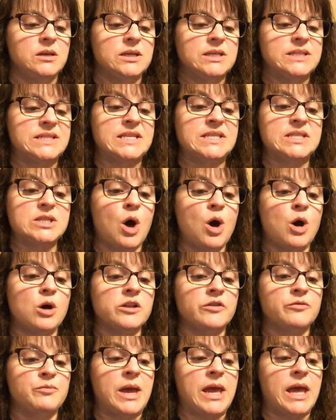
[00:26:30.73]
Since all
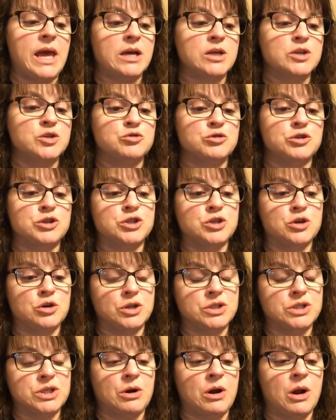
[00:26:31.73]
of my extra
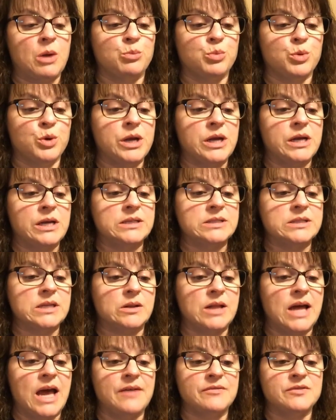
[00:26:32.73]
shirts are at Briggs,
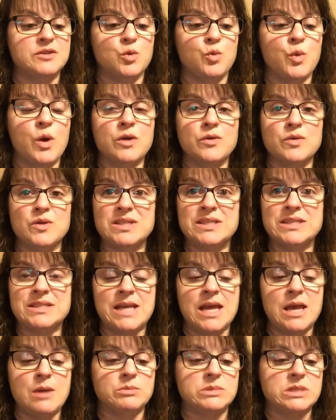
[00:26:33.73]
I'll have to wear this
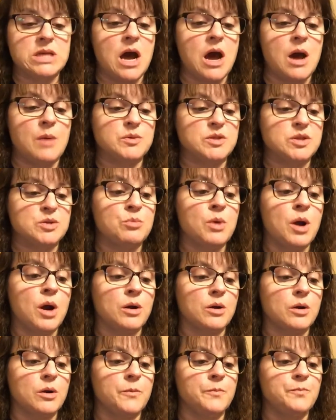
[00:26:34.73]
same top
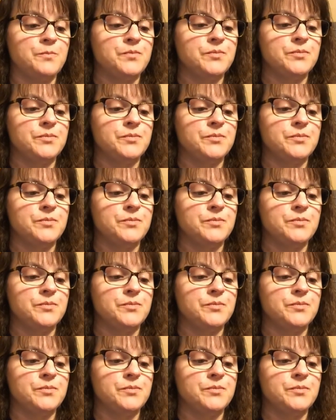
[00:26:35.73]
tomorrow.